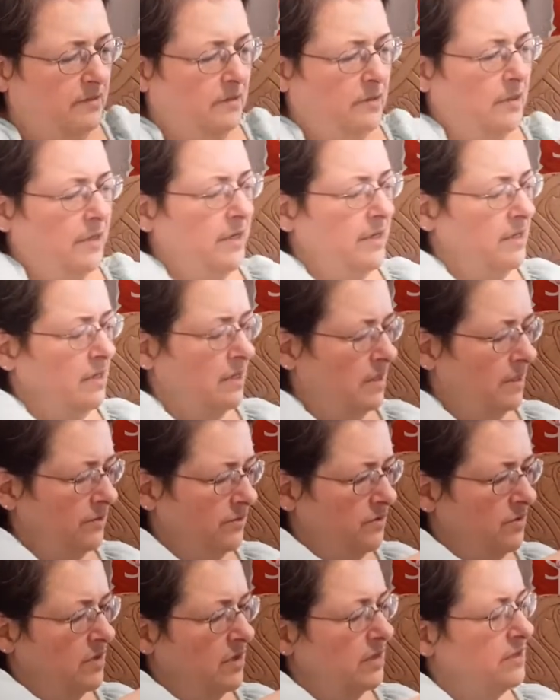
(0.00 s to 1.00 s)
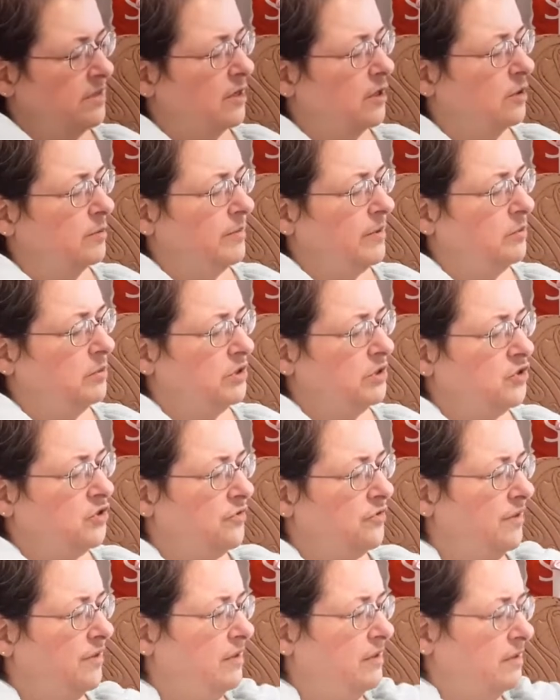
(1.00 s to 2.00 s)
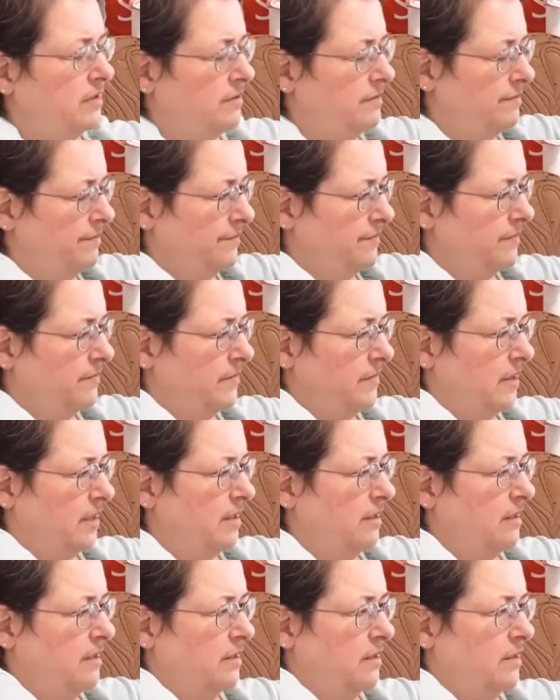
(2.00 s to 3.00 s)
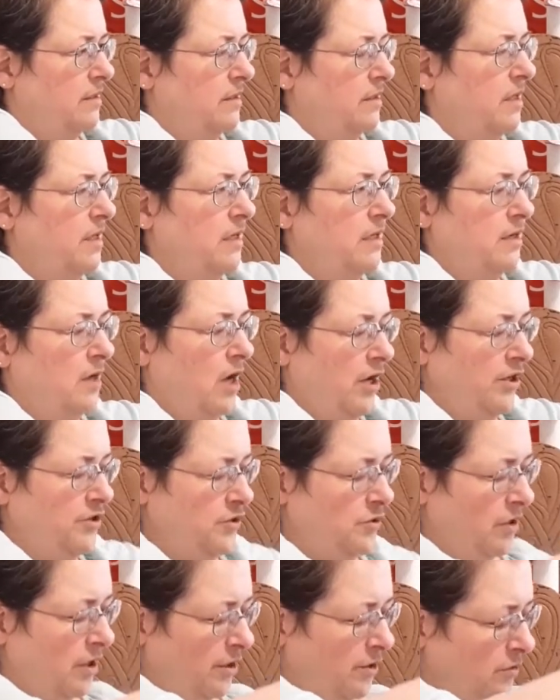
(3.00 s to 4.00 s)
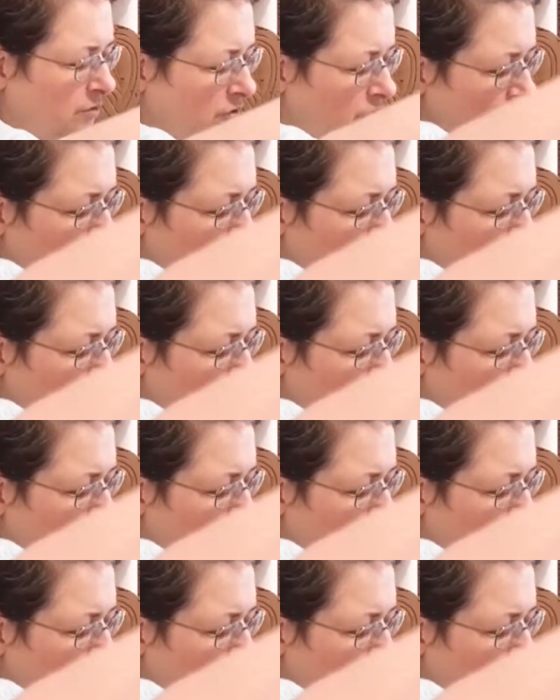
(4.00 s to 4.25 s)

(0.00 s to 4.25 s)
All right, guys, you got to tell me what you're thinking. Again, I do not own a